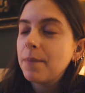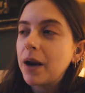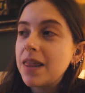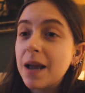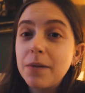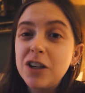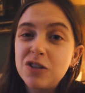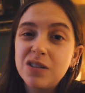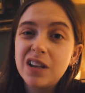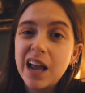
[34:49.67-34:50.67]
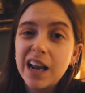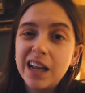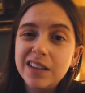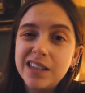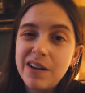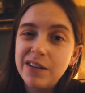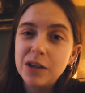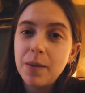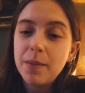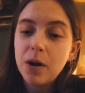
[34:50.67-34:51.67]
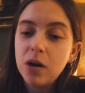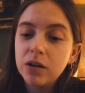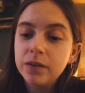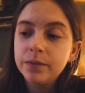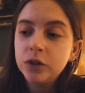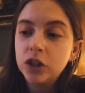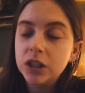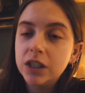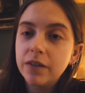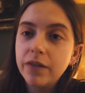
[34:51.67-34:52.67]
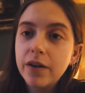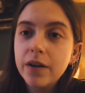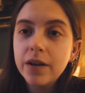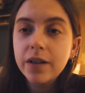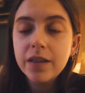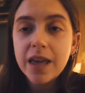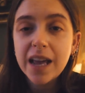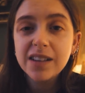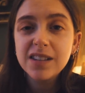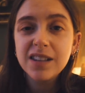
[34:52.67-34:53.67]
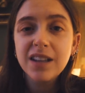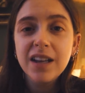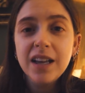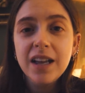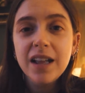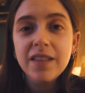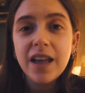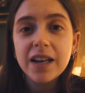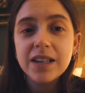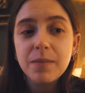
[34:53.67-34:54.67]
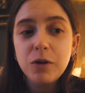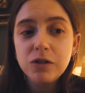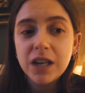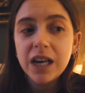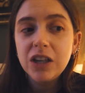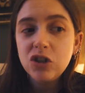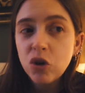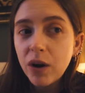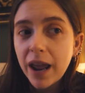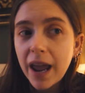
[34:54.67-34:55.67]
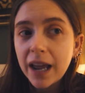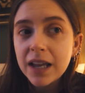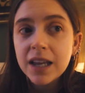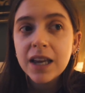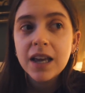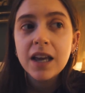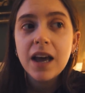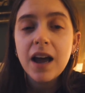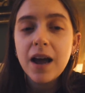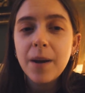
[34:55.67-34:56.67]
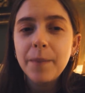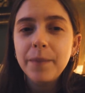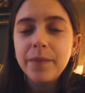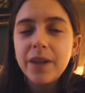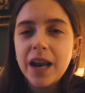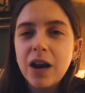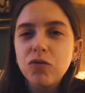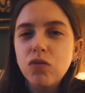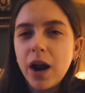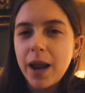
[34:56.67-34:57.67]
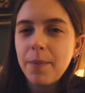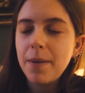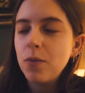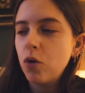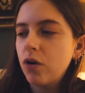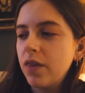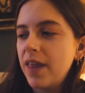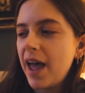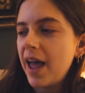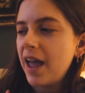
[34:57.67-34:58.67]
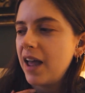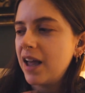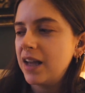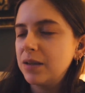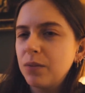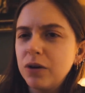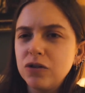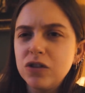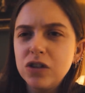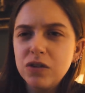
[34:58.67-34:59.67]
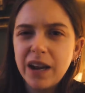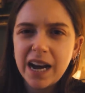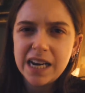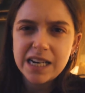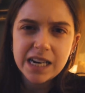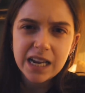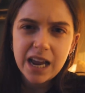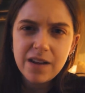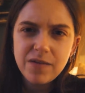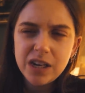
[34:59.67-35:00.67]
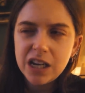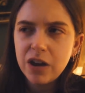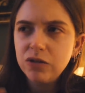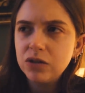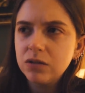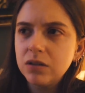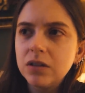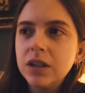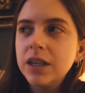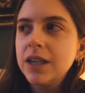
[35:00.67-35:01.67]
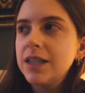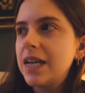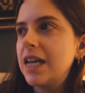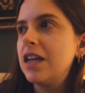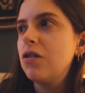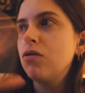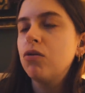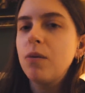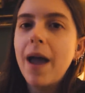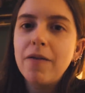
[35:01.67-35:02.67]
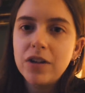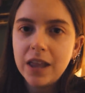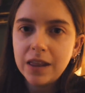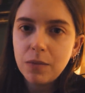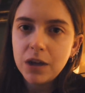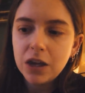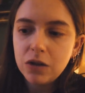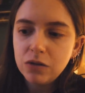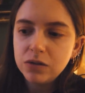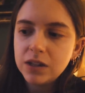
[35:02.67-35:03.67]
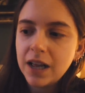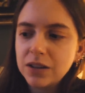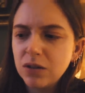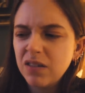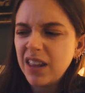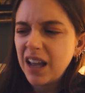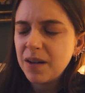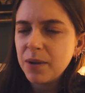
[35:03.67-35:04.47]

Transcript: But I think I'm going to do like a little series on my blog, just of things that I'm using and enjoying, um, and I'll write a bit more on there as opposed to doing any dedicated videos or taking you through everything that we use, that sort of thing,